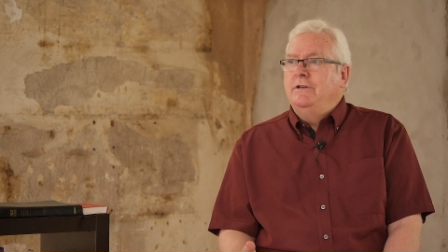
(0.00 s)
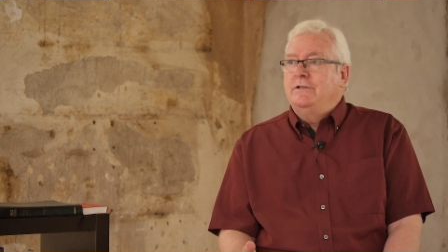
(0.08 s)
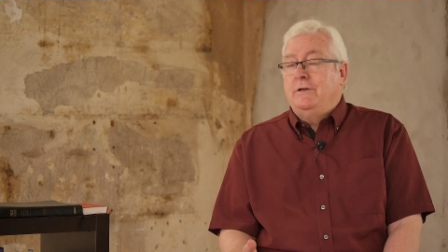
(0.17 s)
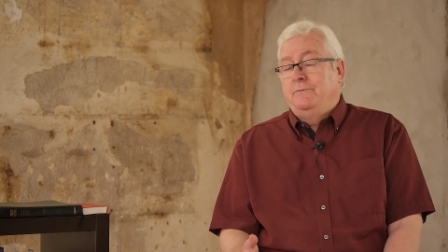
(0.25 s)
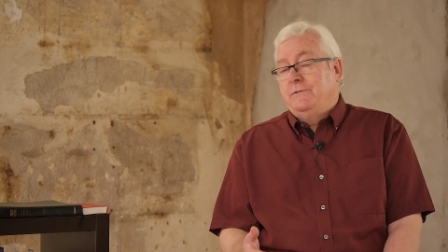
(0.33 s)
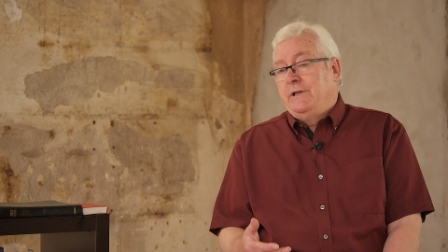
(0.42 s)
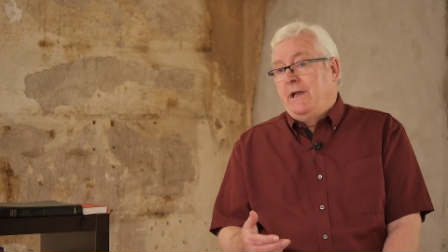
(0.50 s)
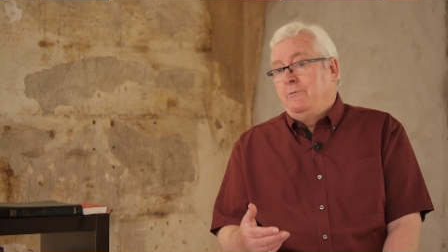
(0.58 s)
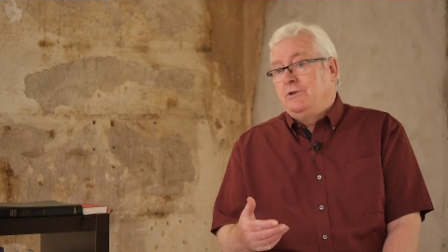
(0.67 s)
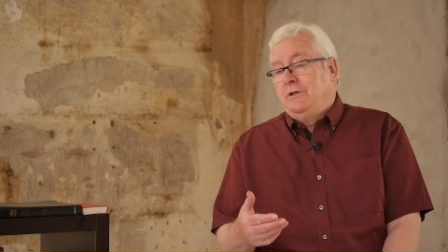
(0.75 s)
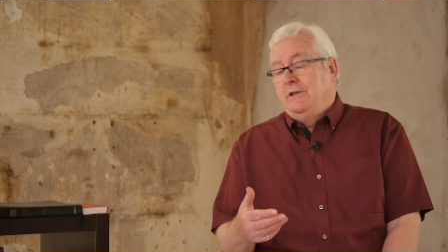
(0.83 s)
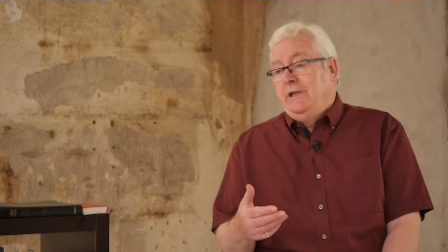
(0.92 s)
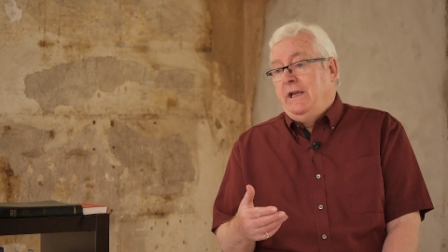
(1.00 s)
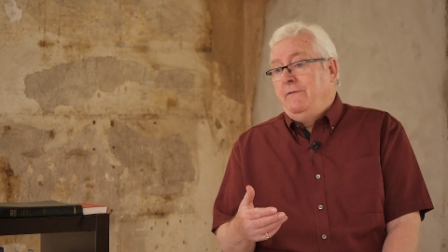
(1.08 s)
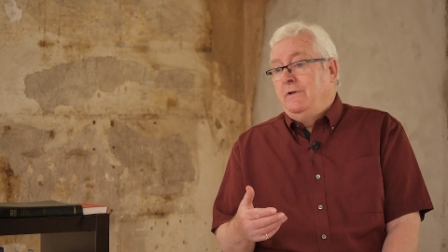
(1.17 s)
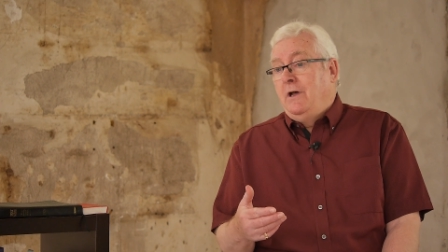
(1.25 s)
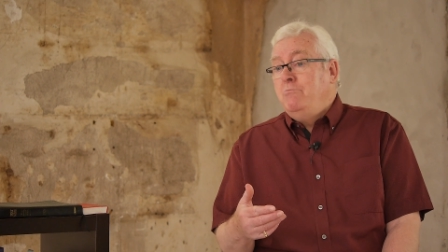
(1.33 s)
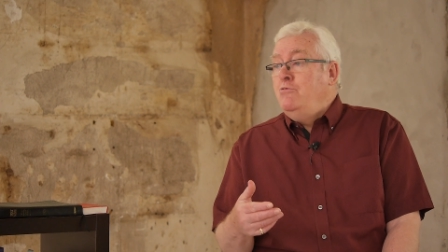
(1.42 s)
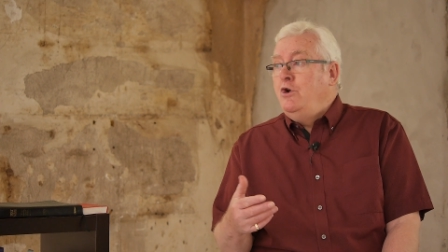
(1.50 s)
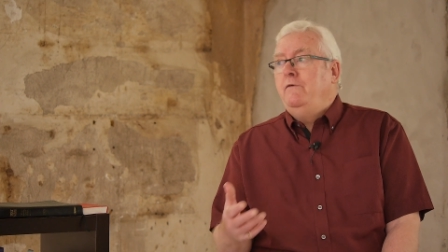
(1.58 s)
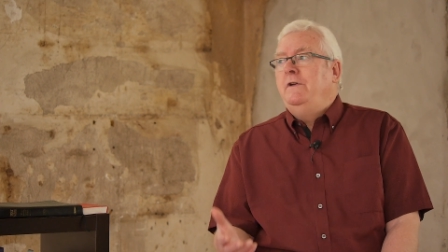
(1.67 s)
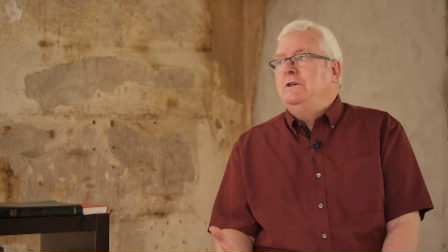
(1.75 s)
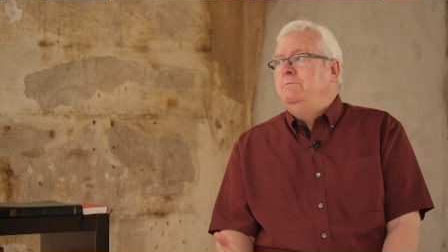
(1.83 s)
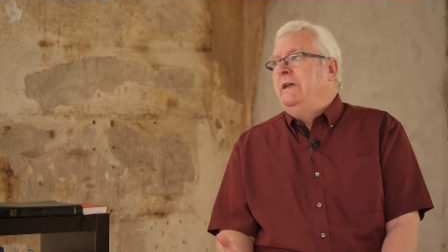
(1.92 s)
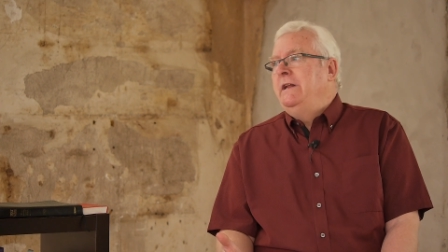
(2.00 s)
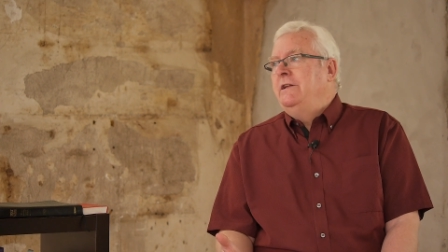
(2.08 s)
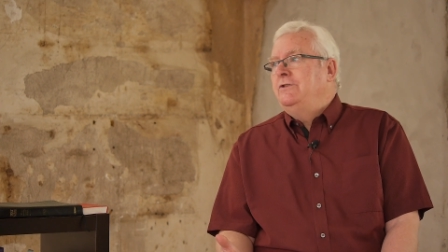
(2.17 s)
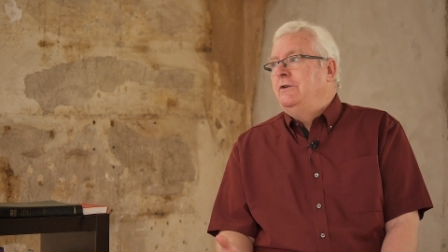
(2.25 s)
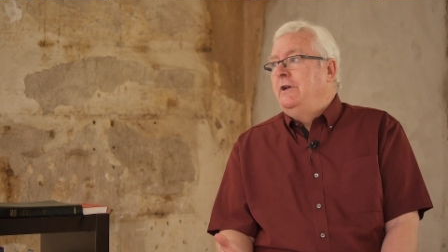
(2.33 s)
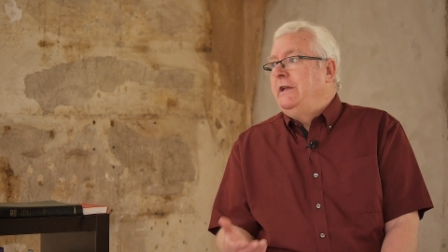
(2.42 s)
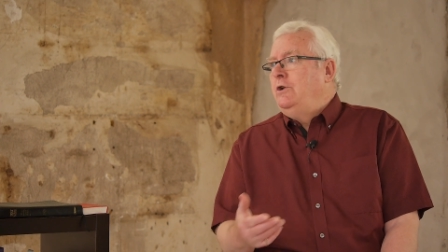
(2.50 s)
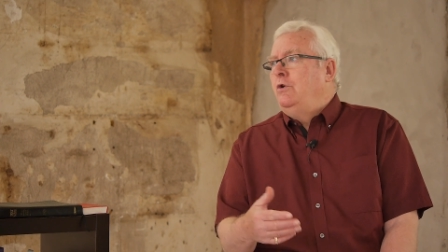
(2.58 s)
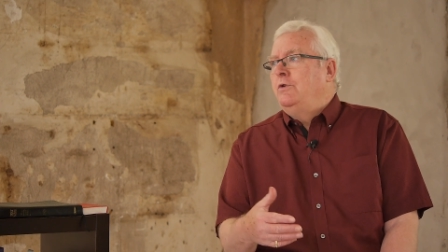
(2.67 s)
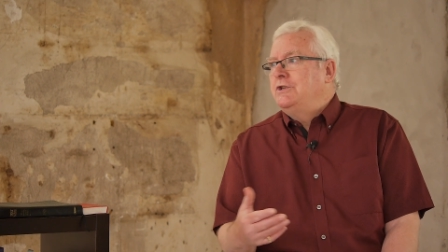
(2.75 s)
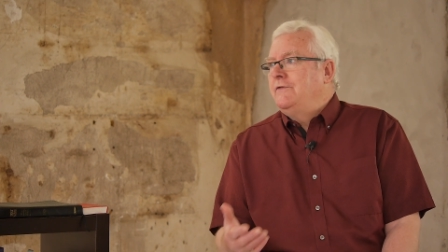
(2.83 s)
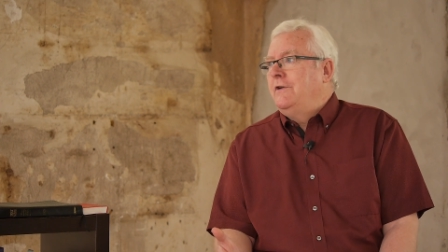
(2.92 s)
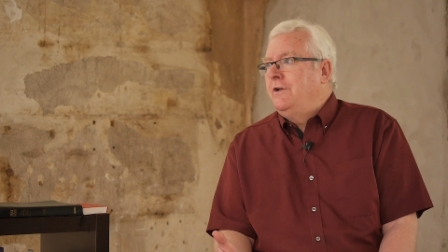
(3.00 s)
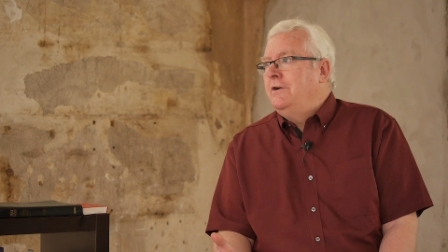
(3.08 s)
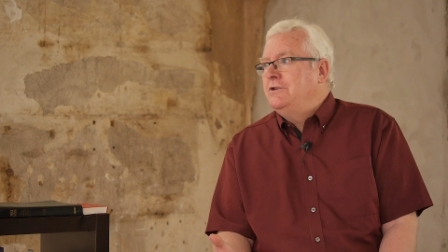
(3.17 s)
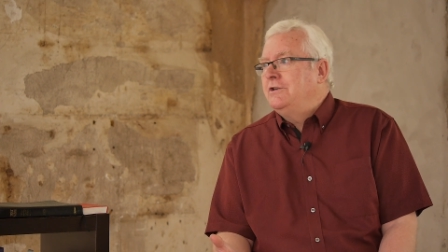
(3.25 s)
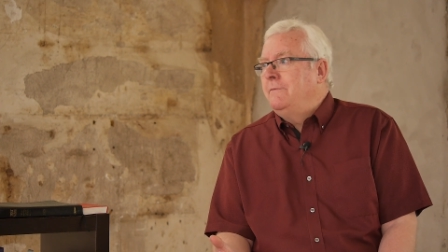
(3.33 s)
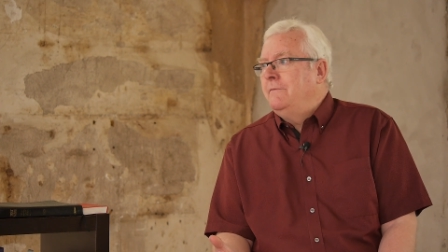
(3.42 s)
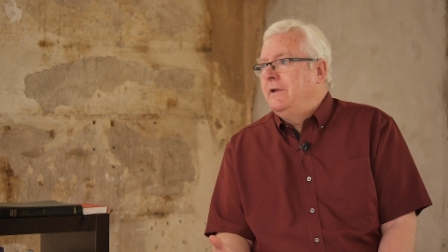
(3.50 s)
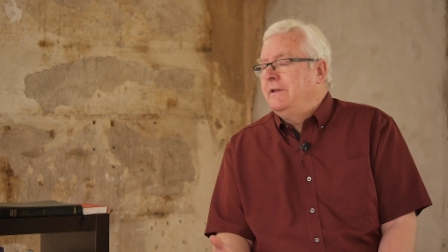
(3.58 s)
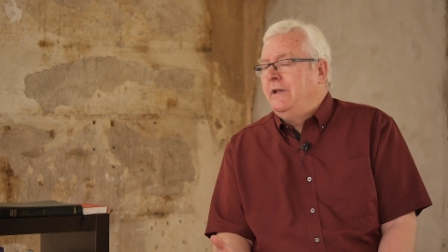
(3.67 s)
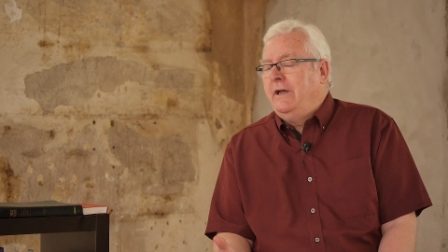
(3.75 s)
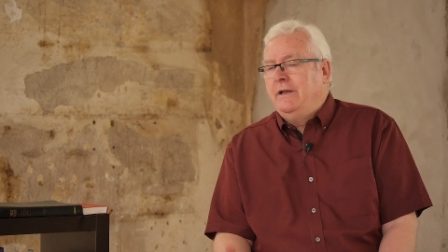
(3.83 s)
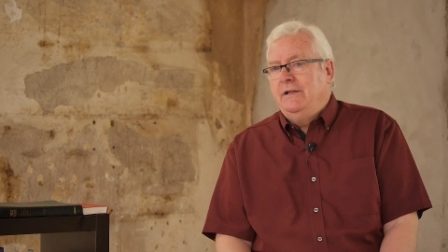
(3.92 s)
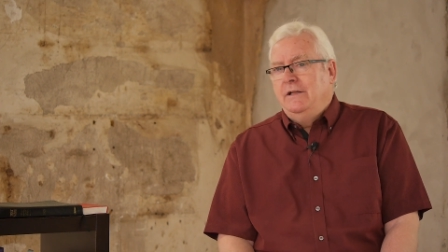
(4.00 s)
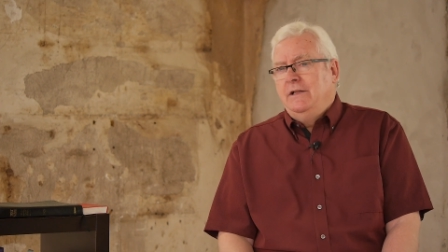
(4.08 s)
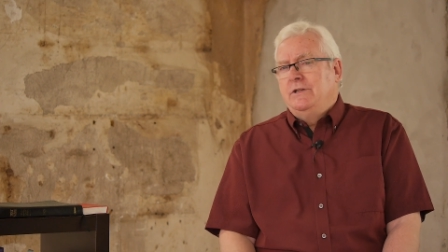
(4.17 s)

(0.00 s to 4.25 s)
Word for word: Sometimes even a movie's made into, like Noah's flood or something like that.